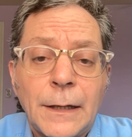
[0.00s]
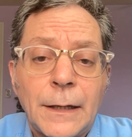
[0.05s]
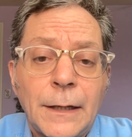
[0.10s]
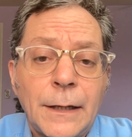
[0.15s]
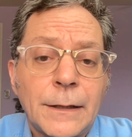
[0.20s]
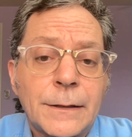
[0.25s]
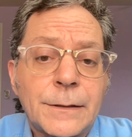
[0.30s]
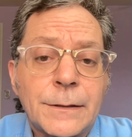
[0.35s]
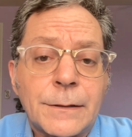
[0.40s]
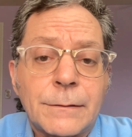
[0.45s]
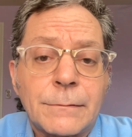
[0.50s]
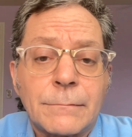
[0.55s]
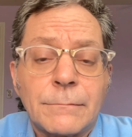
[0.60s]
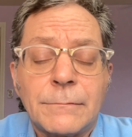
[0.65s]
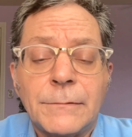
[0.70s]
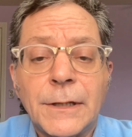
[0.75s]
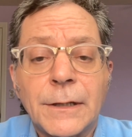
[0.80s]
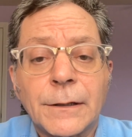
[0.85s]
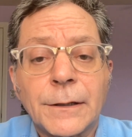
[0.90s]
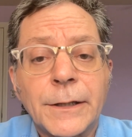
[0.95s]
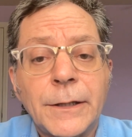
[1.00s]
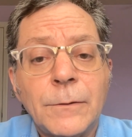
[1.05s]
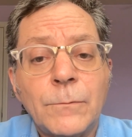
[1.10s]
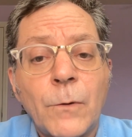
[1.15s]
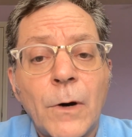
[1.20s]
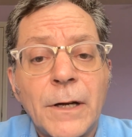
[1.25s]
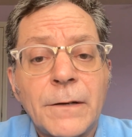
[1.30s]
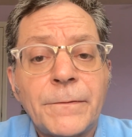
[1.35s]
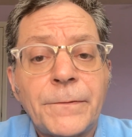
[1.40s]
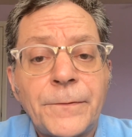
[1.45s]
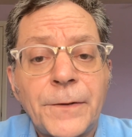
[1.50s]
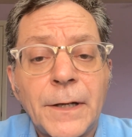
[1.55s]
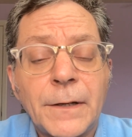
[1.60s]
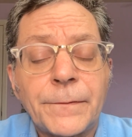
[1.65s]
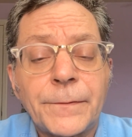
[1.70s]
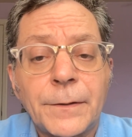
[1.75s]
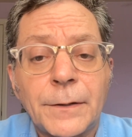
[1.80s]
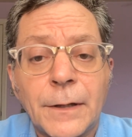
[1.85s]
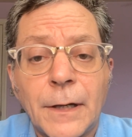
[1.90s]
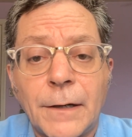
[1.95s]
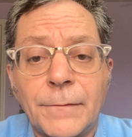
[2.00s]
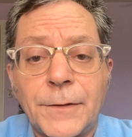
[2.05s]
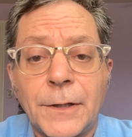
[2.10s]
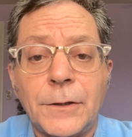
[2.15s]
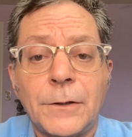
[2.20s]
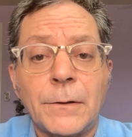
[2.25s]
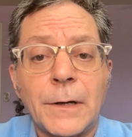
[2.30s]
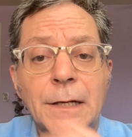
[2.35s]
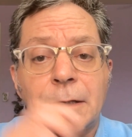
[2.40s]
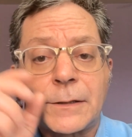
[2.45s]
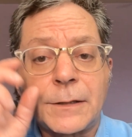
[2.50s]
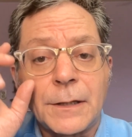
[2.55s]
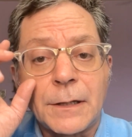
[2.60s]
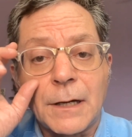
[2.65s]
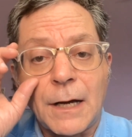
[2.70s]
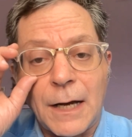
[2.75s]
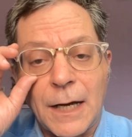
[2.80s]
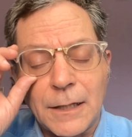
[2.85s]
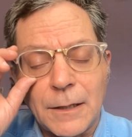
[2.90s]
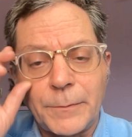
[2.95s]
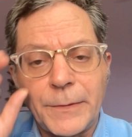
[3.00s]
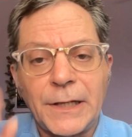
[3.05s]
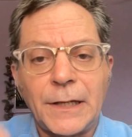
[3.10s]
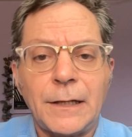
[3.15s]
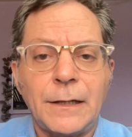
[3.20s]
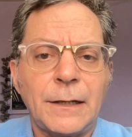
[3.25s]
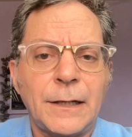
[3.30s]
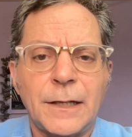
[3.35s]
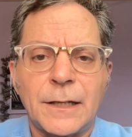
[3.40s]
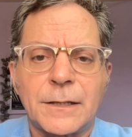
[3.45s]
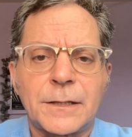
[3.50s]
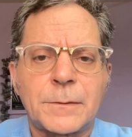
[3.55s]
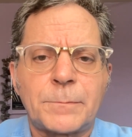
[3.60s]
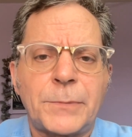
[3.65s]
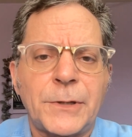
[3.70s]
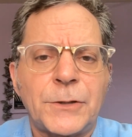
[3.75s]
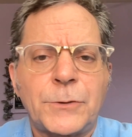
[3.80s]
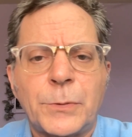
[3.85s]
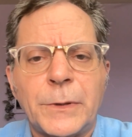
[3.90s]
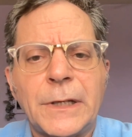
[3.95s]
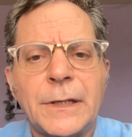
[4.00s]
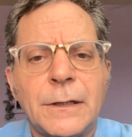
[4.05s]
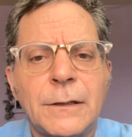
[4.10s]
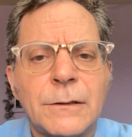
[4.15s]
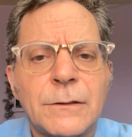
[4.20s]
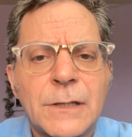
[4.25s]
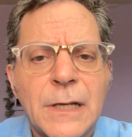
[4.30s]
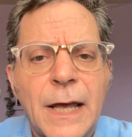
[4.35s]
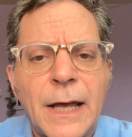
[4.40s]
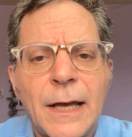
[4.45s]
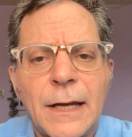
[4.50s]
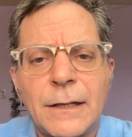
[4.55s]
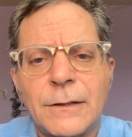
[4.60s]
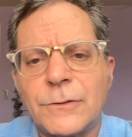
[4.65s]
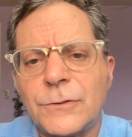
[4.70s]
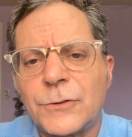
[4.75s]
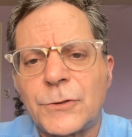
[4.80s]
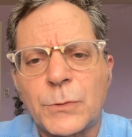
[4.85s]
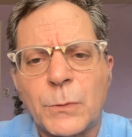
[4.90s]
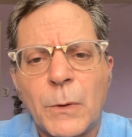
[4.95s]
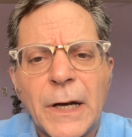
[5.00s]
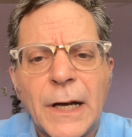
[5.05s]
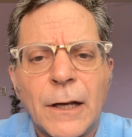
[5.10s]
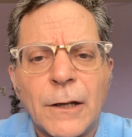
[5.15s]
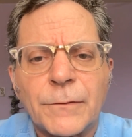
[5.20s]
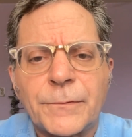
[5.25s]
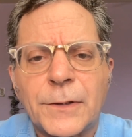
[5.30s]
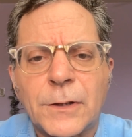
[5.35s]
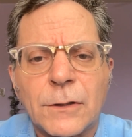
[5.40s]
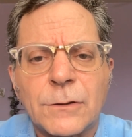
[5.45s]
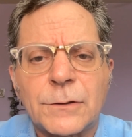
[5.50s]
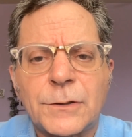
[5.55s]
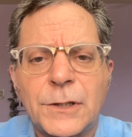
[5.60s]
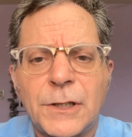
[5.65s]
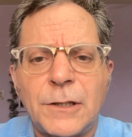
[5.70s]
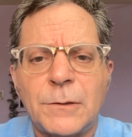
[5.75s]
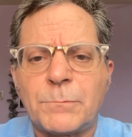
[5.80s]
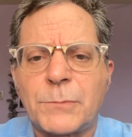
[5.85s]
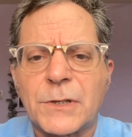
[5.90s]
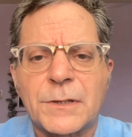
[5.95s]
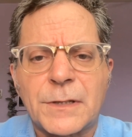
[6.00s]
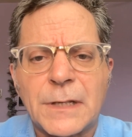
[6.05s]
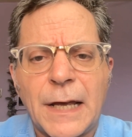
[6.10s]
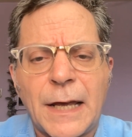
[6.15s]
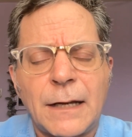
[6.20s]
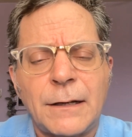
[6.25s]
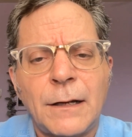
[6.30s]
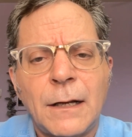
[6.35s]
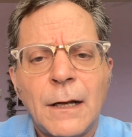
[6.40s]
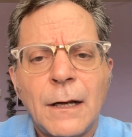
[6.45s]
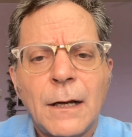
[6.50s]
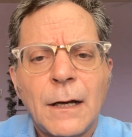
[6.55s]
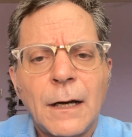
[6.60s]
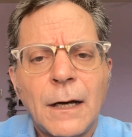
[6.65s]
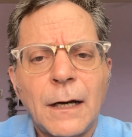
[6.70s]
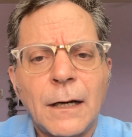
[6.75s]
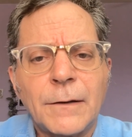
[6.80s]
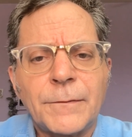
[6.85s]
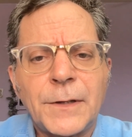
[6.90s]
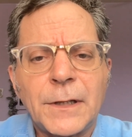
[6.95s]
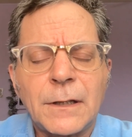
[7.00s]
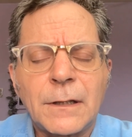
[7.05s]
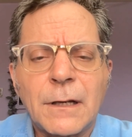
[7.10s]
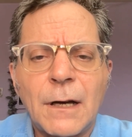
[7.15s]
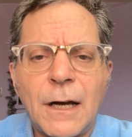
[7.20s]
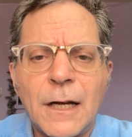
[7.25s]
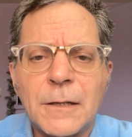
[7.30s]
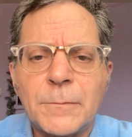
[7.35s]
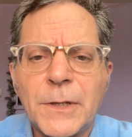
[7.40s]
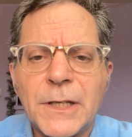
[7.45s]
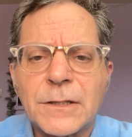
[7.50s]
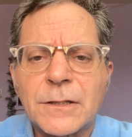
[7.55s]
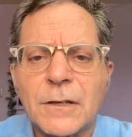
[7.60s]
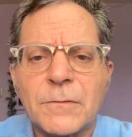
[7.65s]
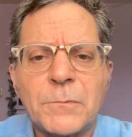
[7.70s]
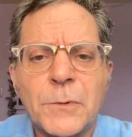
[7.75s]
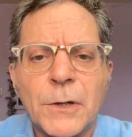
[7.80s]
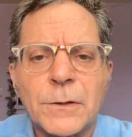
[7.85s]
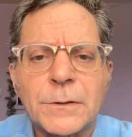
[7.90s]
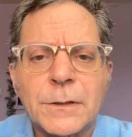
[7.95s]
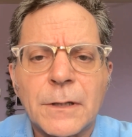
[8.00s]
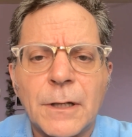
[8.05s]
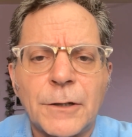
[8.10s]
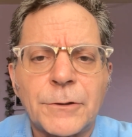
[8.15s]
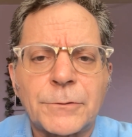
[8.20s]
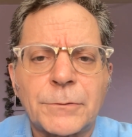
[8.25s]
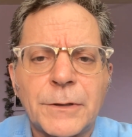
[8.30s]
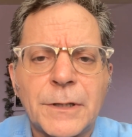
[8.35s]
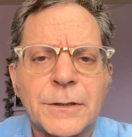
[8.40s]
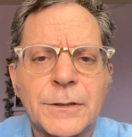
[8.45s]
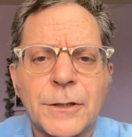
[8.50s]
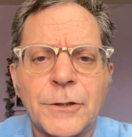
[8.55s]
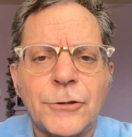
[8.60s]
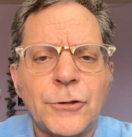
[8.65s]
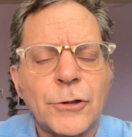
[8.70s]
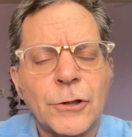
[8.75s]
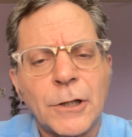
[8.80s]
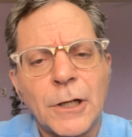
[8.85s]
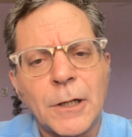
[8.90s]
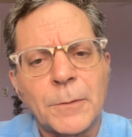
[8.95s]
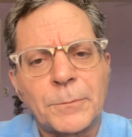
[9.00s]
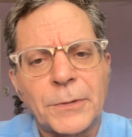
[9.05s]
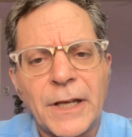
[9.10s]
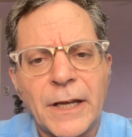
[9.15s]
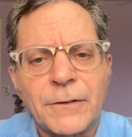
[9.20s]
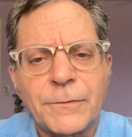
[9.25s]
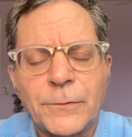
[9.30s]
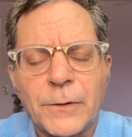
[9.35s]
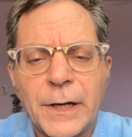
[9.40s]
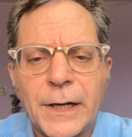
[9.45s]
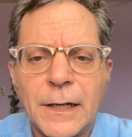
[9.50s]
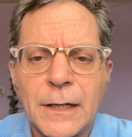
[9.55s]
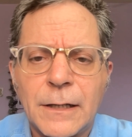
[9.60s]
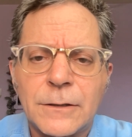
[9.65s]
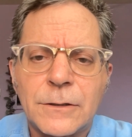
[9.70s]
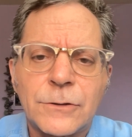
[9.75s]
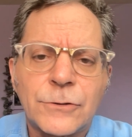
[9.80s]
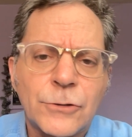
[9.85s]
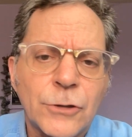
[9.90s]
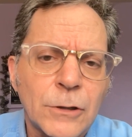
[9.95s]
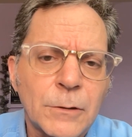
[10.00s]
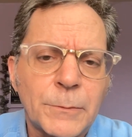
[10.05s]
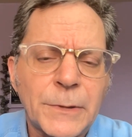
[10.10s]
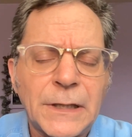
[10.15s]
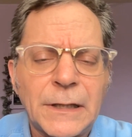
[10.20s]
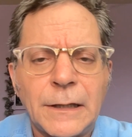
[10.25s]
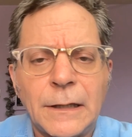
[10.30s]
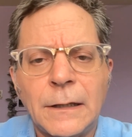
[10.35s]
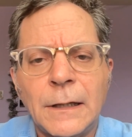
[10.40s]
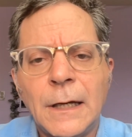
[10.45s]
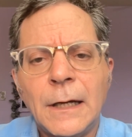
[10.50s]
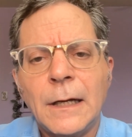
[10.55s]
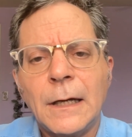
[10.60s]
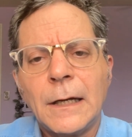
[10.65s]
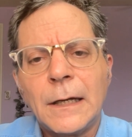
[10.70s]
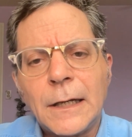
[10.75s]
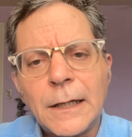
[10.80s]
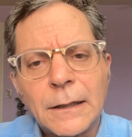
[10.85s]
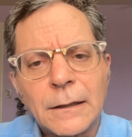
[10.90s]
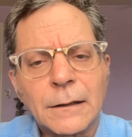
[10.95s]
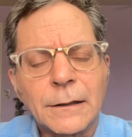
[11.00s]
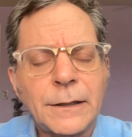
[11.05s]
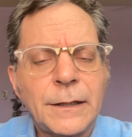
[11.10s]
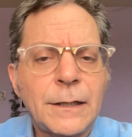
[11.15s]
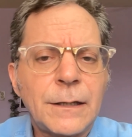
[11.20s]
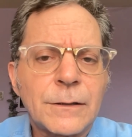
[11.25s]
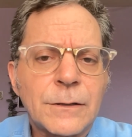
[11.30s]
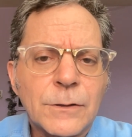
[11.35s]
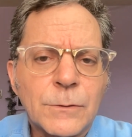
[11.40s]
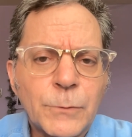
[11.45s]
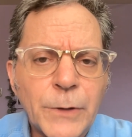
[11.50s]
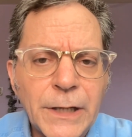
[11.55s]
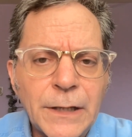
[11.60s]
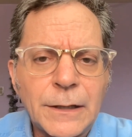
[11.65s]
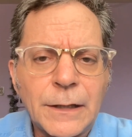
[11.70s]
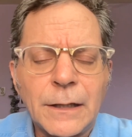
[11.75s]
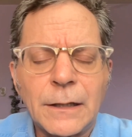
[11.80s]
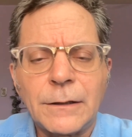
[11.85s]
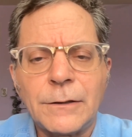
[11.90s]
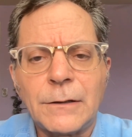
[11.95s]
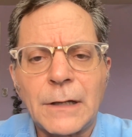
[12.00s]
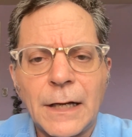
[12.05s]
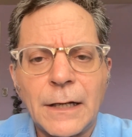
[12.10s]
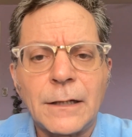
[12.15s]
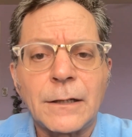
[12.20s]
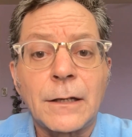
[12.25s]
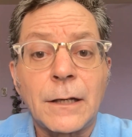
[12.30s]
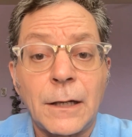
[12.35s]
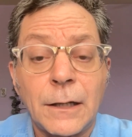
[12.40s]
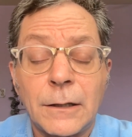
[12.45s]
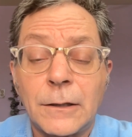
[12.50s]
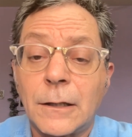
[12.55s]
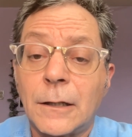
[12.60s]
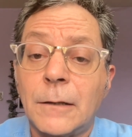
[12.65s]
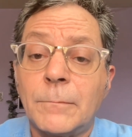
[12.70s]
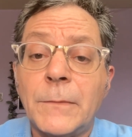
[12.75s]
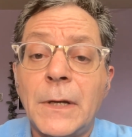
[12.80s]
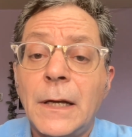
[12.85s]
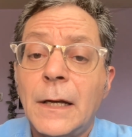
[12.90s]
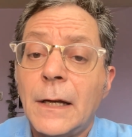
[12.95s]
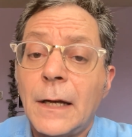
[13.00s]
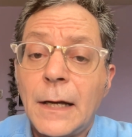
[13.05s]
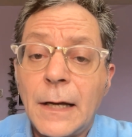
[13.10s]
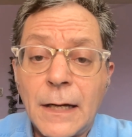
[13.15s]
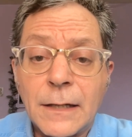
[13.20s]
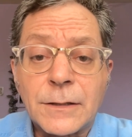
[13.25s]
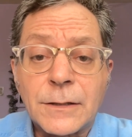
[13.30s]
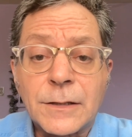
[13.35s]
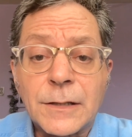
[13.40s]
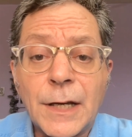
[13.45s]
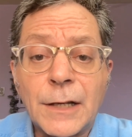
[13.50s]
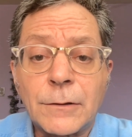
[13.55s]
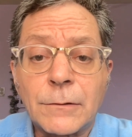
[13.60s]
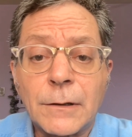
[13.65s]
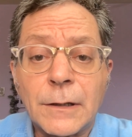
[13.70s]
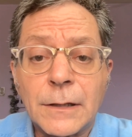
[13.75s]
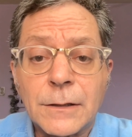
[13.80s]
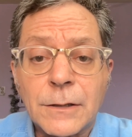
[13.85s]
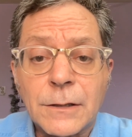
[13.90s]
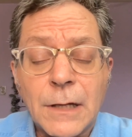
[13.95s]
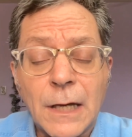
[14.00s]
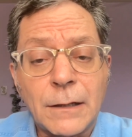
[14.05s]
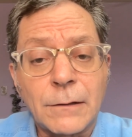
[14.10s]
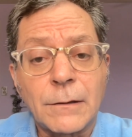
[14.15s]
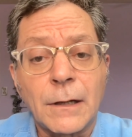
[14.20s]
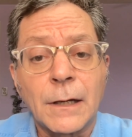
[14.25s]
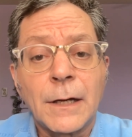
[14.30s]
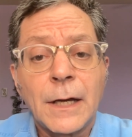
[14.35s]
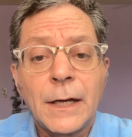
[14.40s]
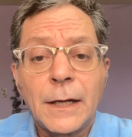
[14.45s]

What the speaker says: It's nearly 1/5 of the US economy. It's between 10, 12, 13% of the economies of most countries in Europe, like France, Germany, Italy, Sweden, United Kingdom, etc., etc.